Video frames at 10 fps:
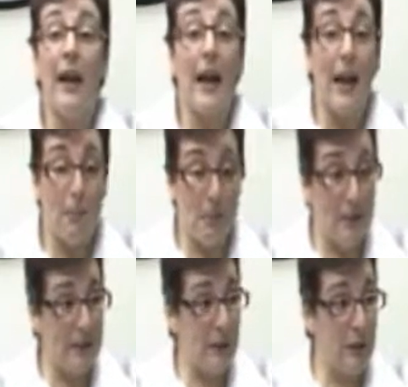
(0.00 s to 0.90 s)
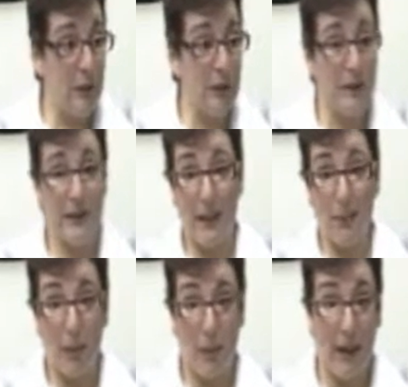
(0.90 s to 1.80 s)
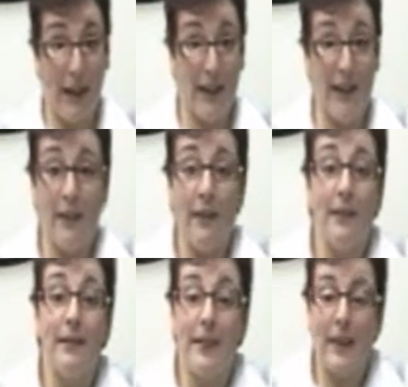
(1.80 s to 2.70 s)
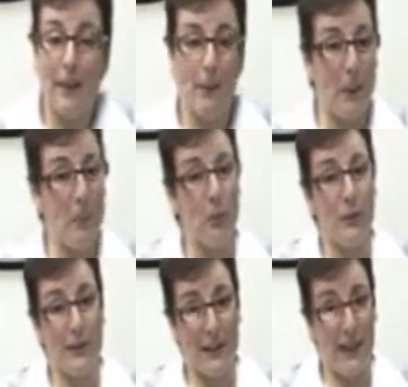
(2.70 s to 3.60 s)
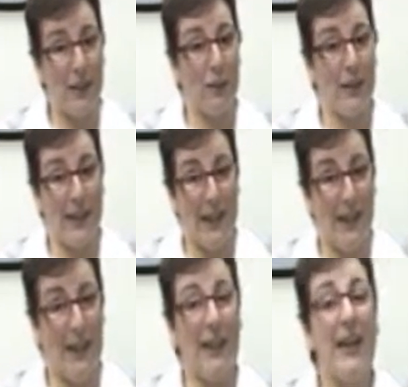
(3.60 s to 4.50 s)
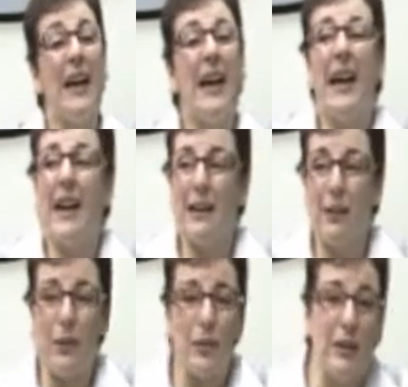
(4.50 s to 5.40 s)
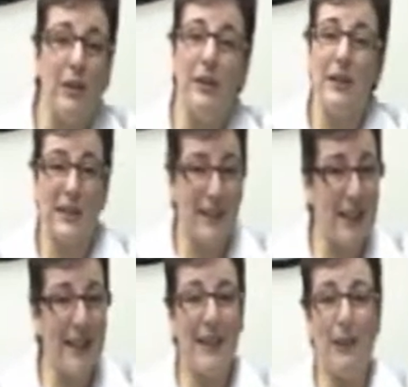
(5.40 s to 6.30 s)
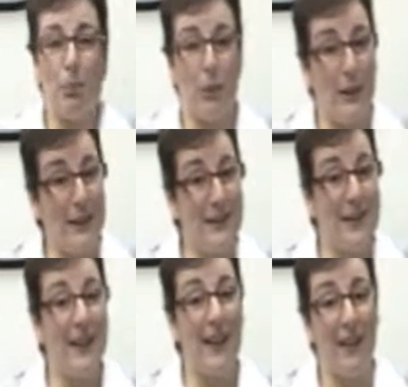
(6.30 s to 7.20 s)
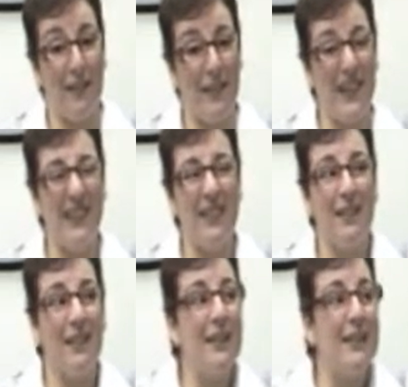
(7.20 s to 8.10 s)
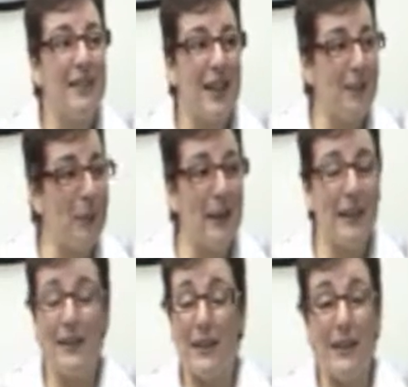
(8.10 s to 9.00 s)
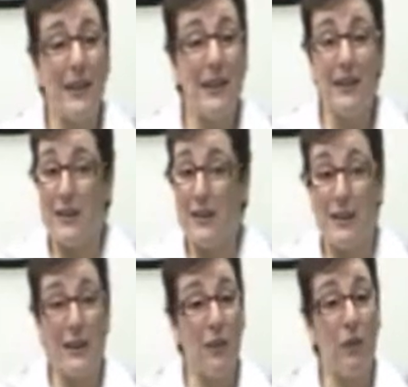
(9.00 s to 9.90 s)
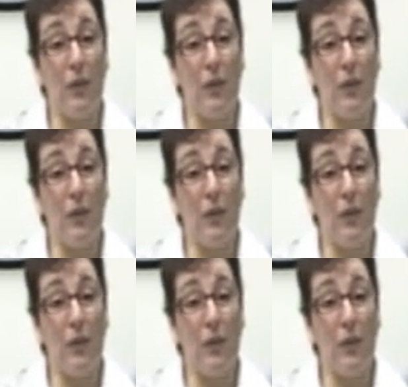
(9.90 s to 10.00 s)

happen to separate, they can be put together again. And also, just so the employer's in a hurry, it's just